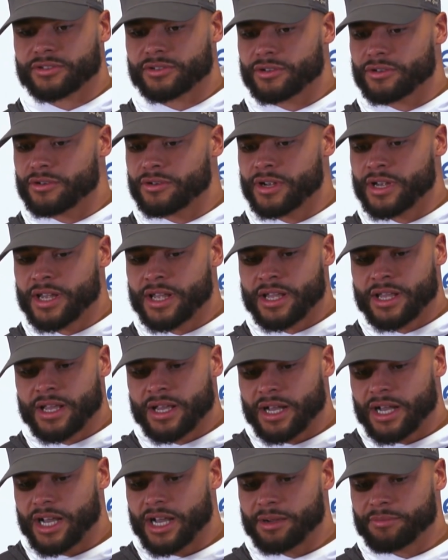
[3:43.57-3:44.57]
So,
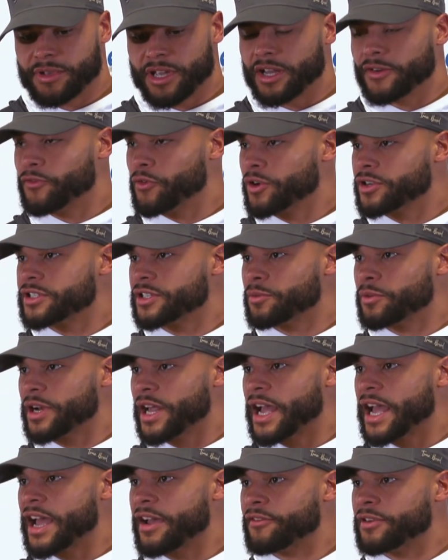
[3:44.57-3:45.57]
yeah, unfortunately we're
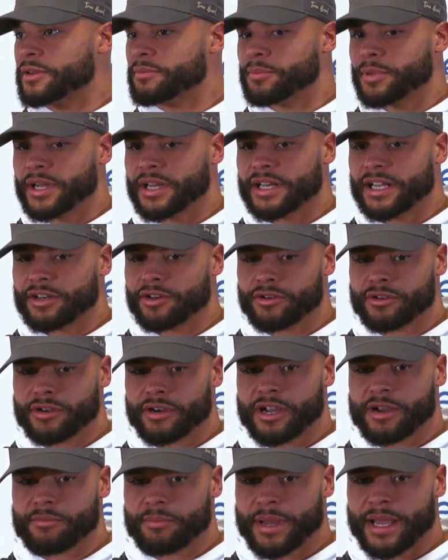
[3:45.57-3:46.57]
not having him, but I know
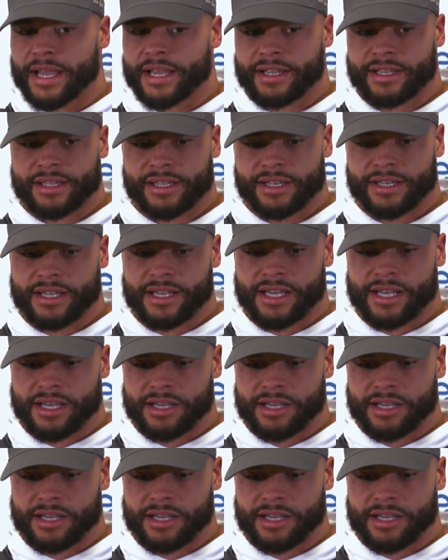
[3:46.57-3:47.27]
he'll come back and